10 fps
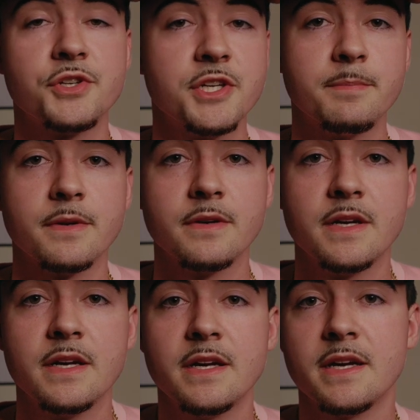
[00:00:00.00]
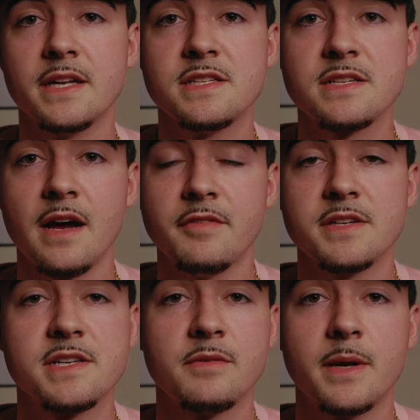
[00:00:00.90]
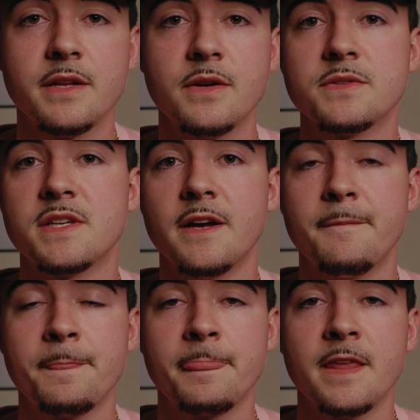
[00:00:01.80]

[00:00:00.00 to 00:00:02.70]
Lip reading: for cheaper. And it's obvious, everybody knows that.